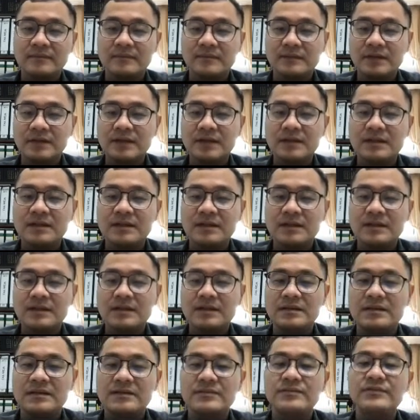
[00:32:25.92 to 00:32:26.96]
okay,
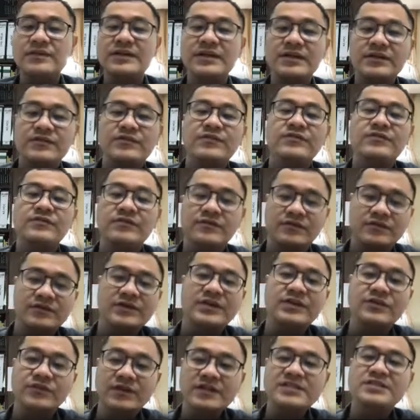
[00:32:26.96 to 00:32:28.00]

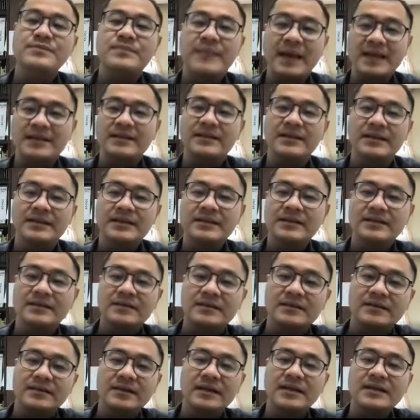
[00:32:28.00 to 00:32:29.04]
reverse pattern,
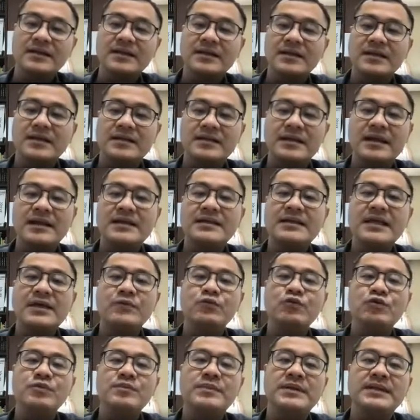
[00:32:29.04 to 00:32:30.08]
okay, then that
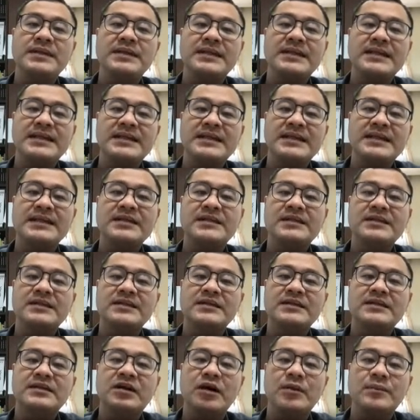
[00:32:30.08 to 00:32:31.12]
would be the lead
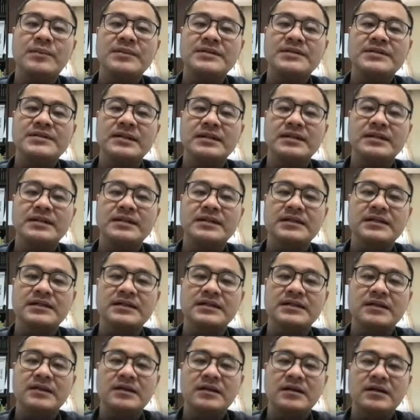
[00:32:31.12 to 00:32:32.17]
compensator.
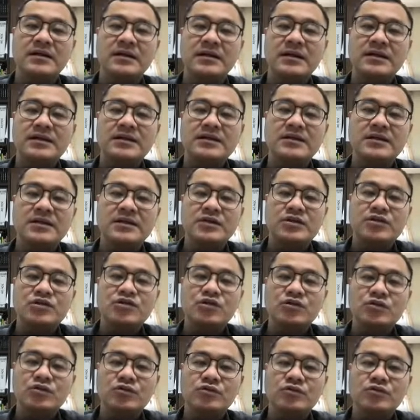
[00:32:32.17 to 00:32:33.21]
Okay,
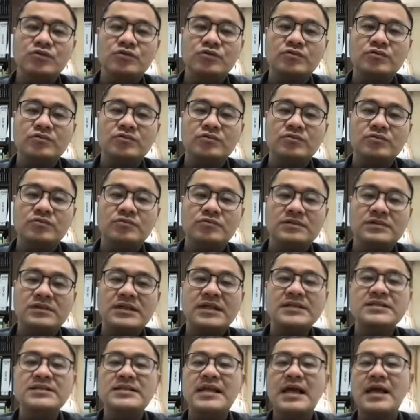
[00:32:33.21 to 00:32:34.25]
so
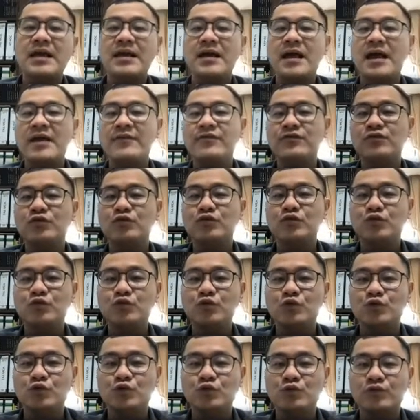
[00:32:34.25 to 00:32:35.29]
just have
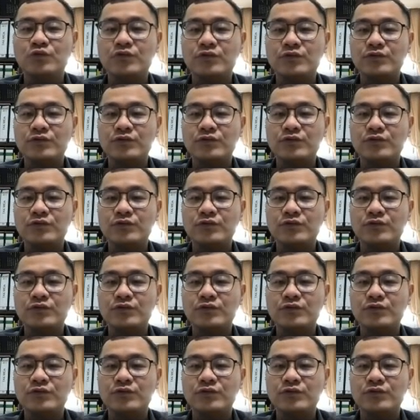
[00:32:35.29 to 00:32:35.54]
to,